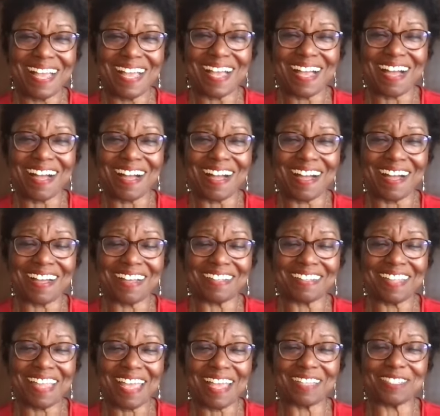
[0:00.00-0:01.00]

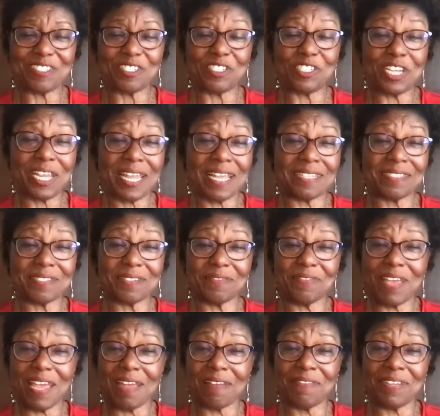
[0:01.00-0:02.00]
has a chance of
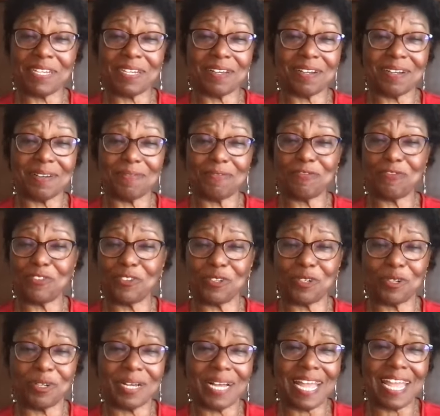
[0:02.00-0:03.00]
having a
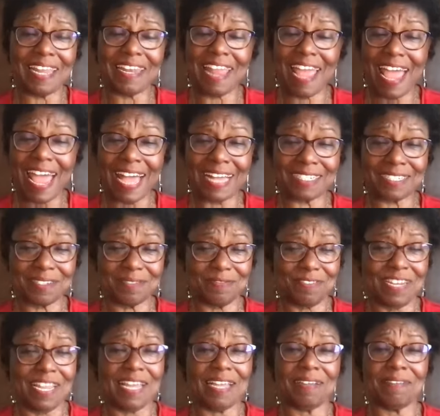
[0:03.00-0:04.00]
full and active
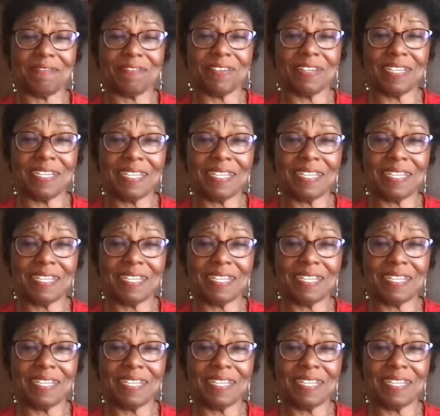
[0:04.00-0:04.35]
life.